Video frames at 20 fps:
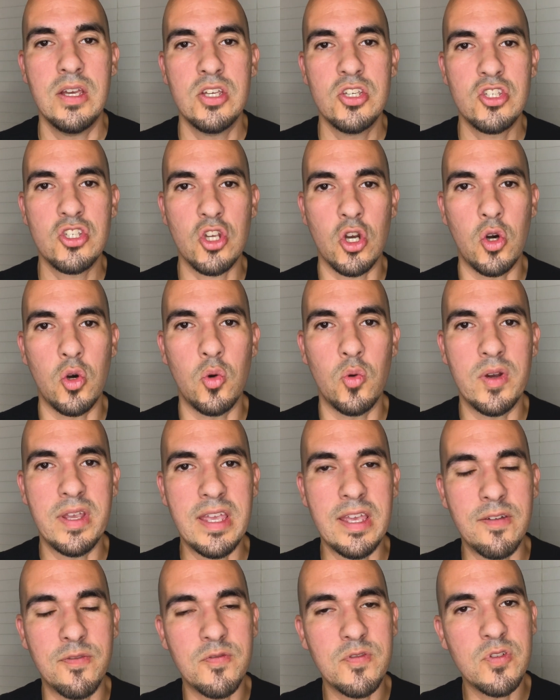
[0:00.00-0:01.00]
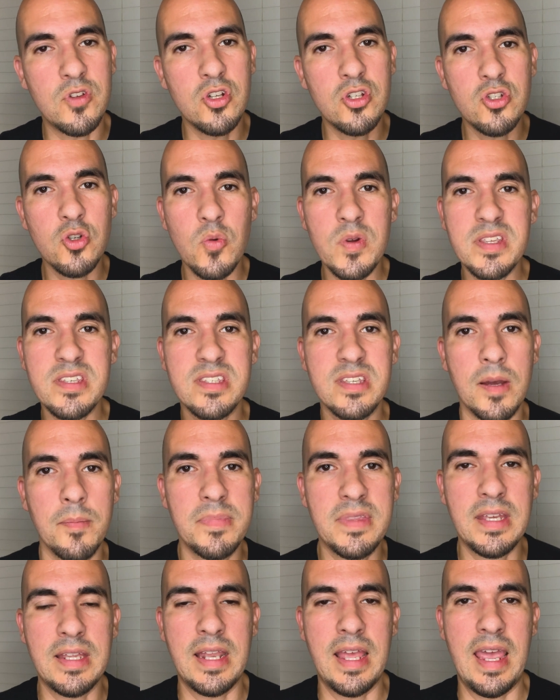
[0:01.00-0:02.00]
So if you're doing
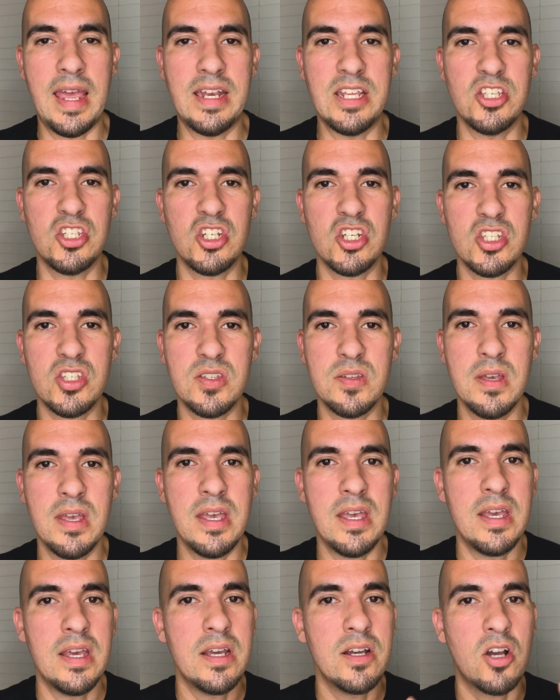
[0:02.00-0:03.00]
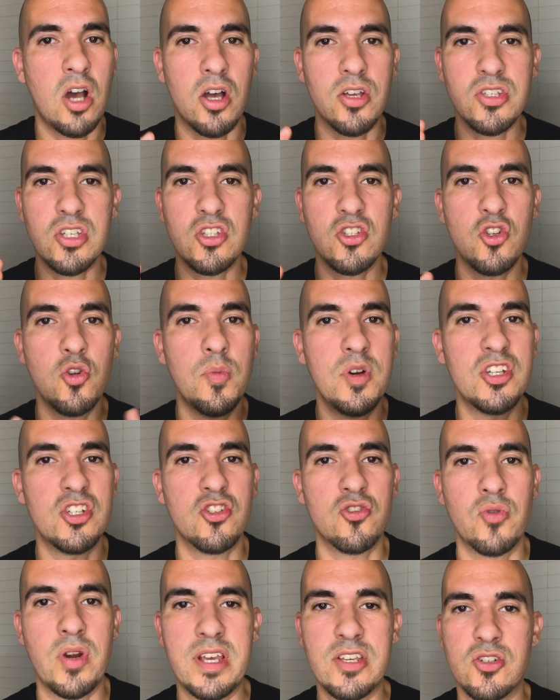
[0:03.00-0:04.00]
something and it's just causing too much
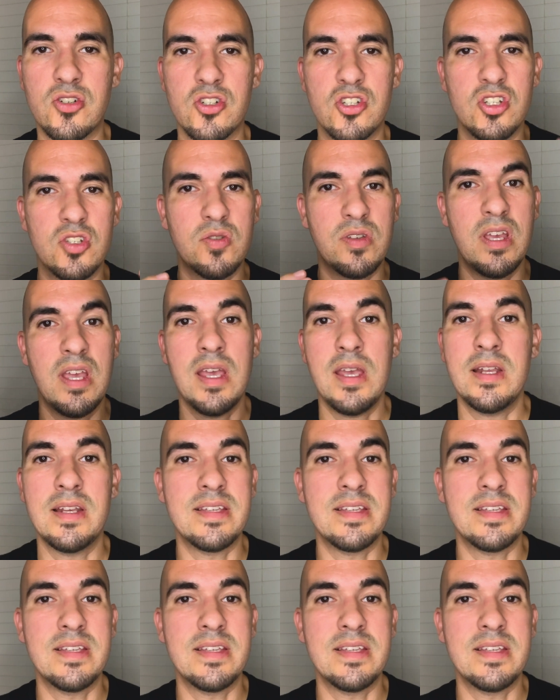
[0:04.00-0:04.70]
stress, or it's just,